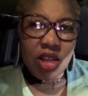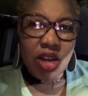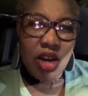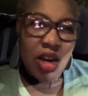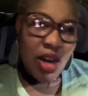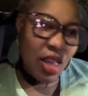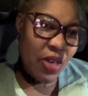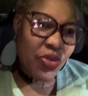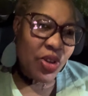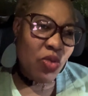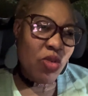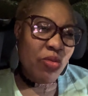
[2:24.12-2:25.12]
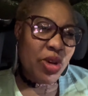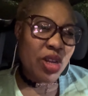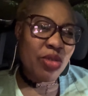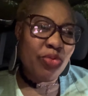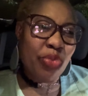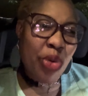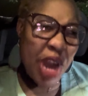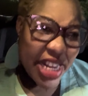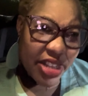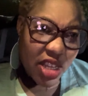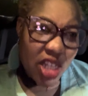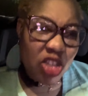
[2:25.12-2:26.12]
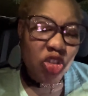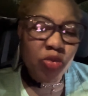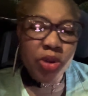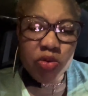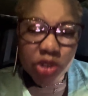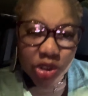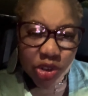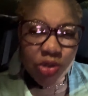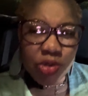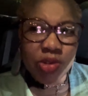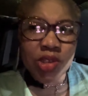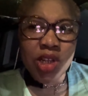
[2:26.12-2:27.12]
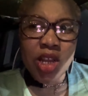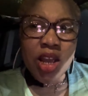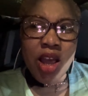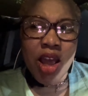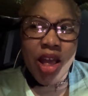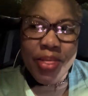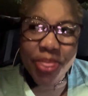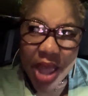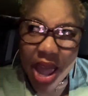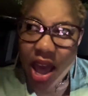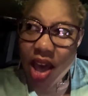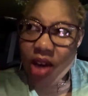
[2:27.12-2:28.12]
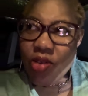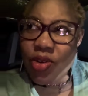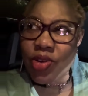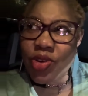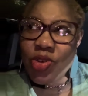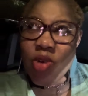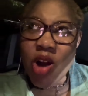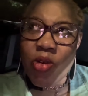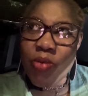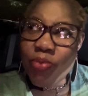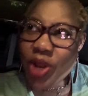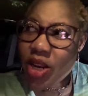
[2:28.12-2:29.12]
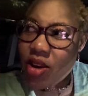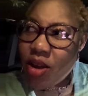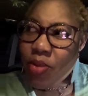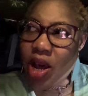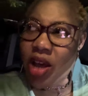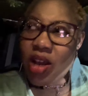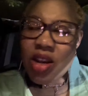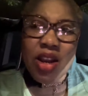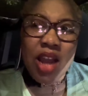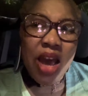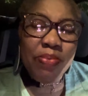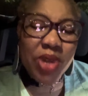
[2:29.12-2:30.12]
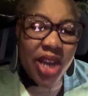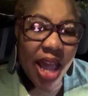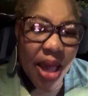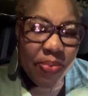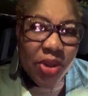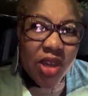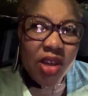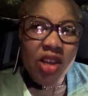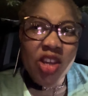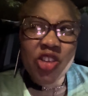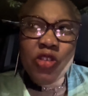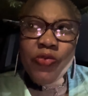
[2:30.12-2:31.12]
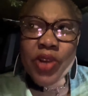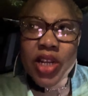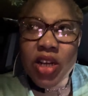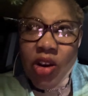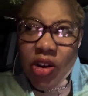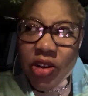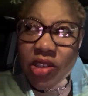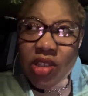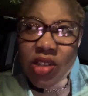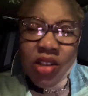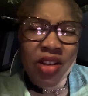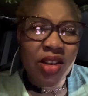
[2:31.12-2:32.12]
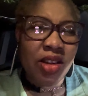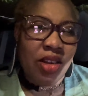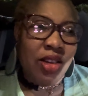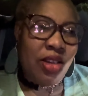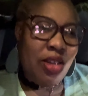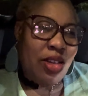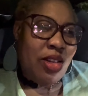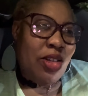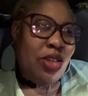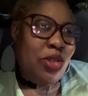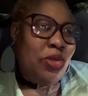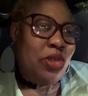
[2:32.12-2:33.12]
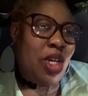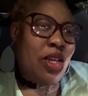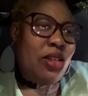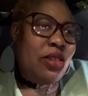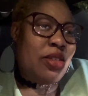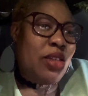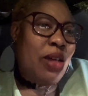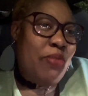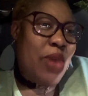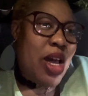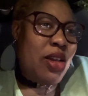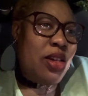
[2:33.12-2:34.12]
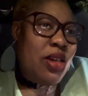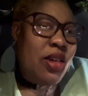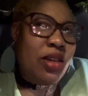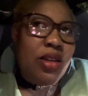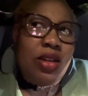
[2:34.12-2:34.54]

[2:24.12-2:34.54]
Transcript: Leave the woman pregnant to be with you. Now you are complaining about not being happy. You're feeling hurt. You dating somebody